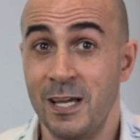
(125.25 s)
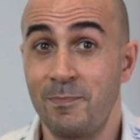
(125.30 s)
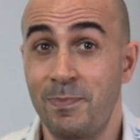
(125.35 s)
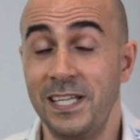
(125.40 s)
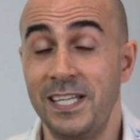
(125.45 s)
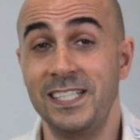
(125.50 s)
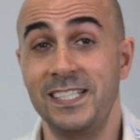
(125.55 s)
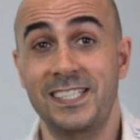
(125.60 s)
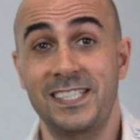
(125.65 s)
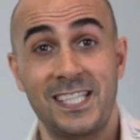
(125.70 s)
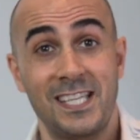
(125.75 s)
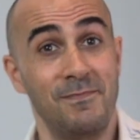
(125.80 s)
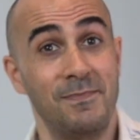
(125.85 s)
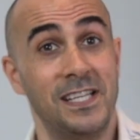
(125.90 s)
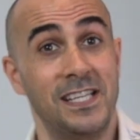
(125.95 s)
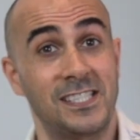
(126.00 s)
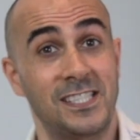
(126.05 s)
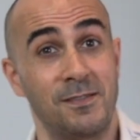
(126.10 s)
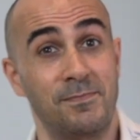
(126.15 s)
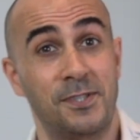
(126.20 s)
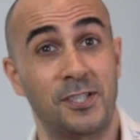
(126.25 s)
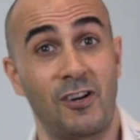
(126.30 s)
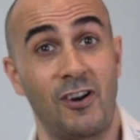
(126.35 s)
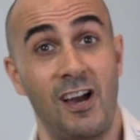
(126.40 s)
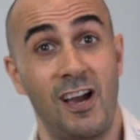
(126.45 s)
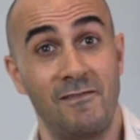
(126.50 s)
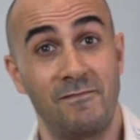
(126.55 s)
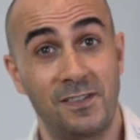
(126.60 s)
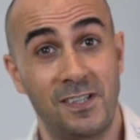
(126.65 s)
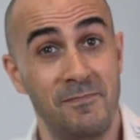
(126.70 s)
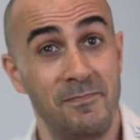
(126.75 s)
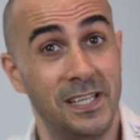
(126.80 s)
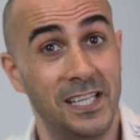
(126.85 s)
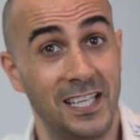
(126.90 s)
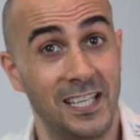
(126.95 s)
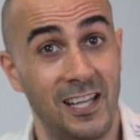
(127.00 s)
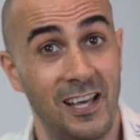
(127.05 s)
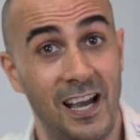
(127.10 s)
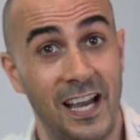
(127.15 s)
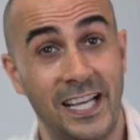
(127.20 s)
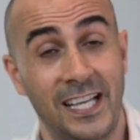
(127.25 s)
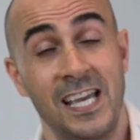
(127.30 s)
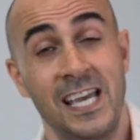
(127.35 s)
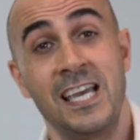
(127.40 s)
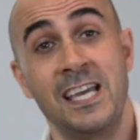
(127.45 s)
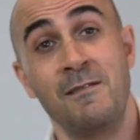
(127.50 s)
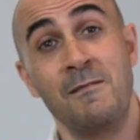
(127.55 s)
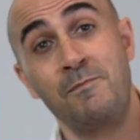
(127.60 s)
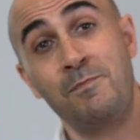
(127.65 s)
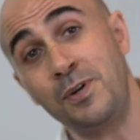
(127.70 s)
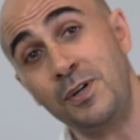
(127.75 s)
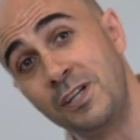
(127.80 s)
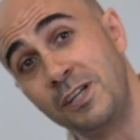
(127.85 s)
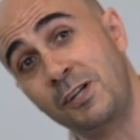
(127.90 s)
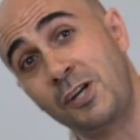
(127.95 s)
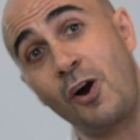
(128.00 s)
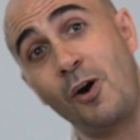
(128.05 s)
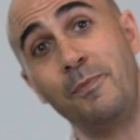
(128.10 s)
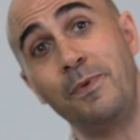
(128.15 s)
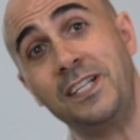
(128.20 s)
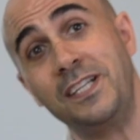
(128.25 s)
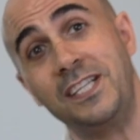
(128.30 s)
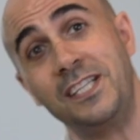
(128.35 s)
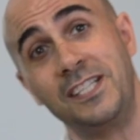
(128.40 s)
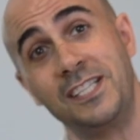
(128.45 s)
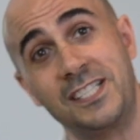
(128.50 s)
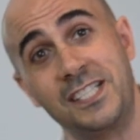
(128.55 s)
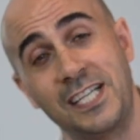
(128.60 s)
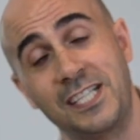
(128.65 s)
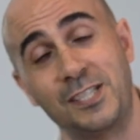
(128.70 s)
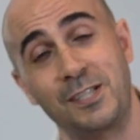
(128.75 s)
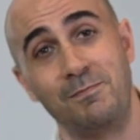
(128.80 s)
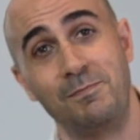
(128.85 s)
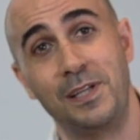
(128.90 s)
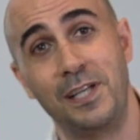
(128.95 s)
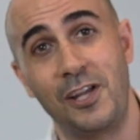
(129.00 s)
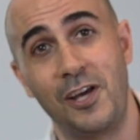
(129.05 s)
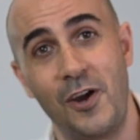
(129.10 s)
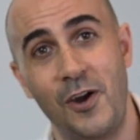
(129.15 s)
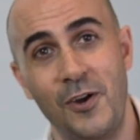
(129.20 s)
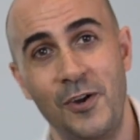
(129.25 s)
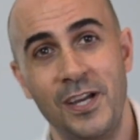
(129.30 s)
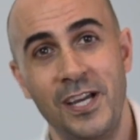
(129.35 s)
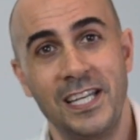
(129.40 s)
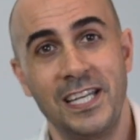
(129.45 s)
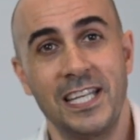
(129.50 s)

please give me a subscribe, give me a like, put a comment in the section below.